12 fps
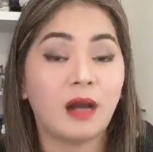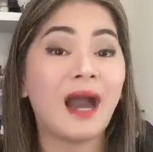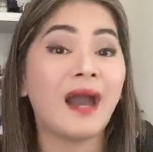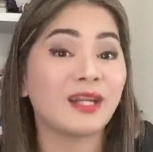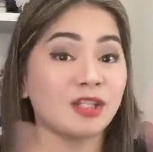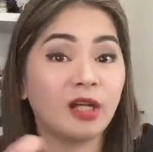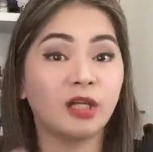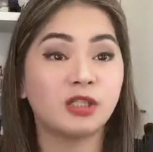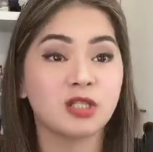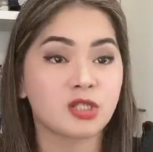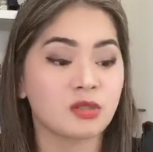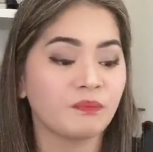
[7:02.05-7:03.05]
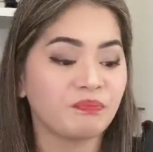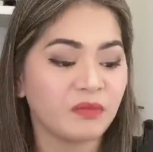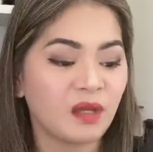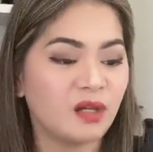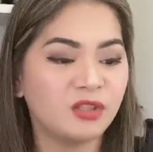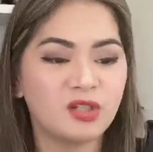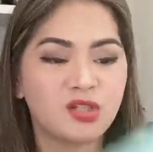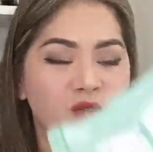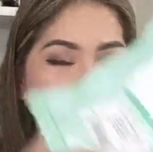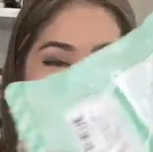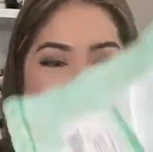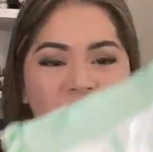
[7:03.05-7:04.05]
actually I just
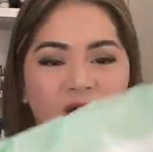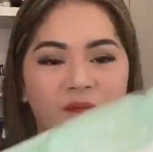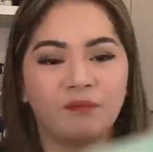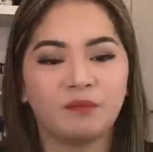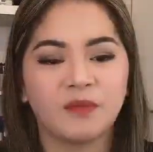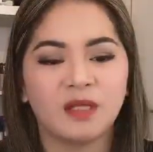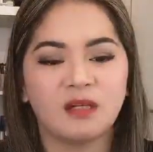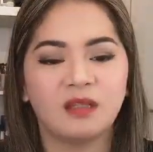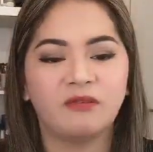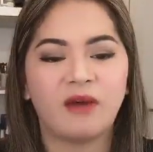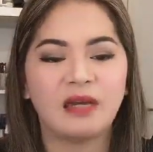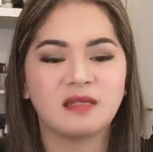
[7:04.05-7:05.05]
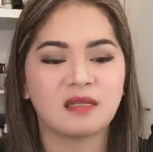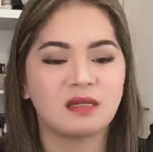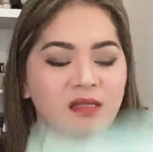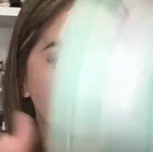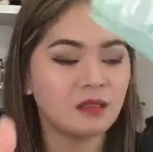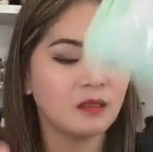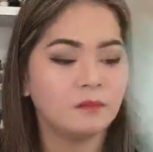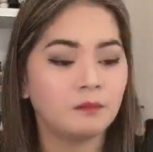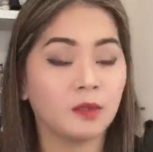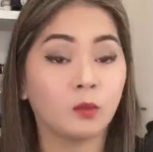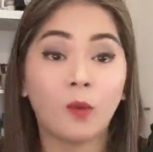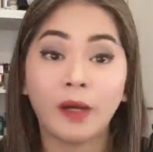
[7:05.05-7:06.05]
use devices.
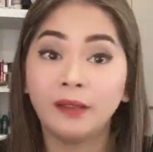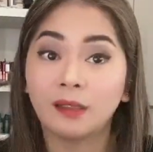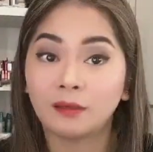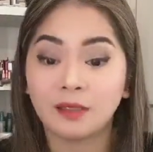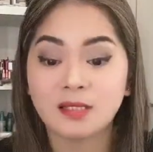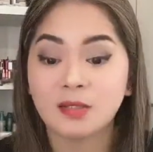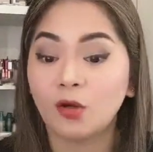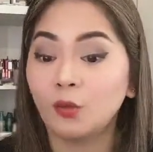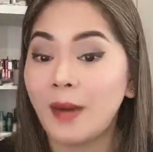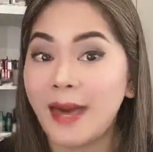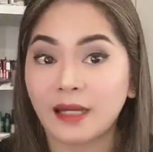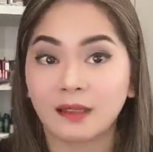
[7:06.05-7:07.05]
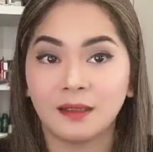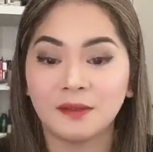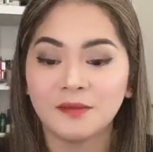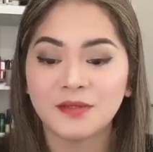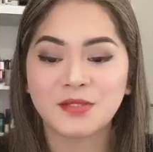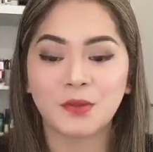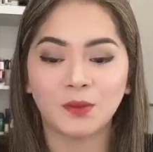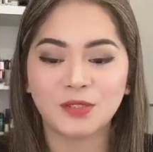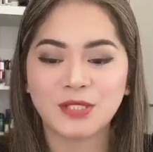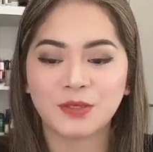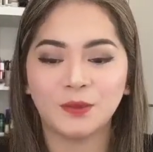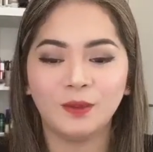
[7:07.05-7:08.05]
But why not? Let's go back to
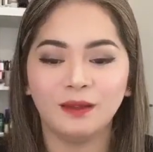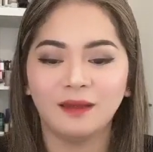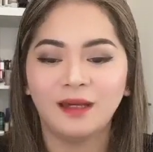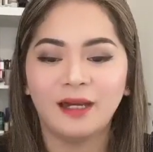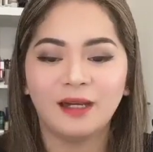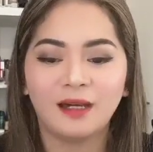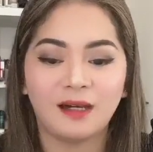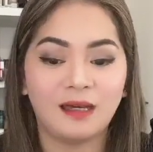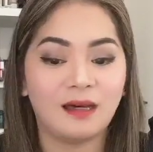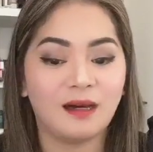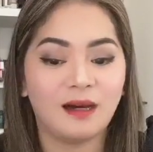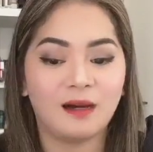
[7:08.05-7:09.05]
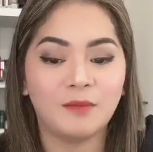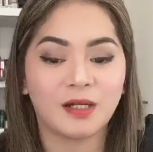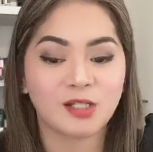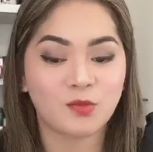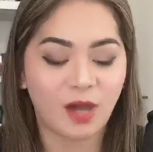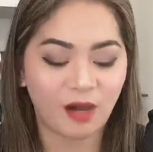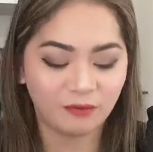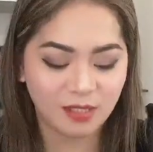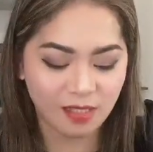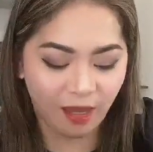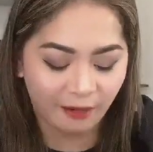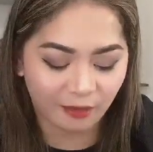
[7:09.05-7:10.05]
old school because we have
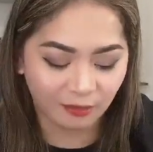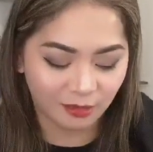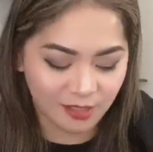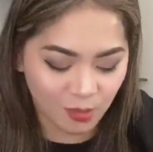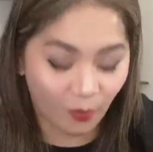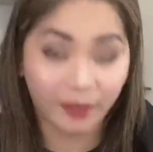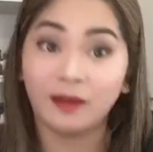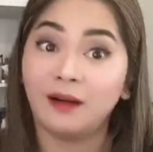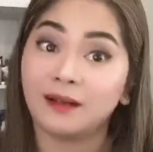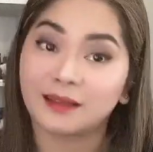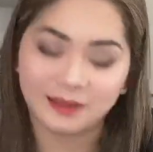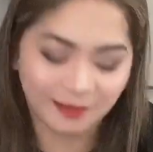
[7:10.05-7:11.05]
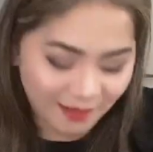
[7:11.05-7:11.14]
these hair rollers. Why not?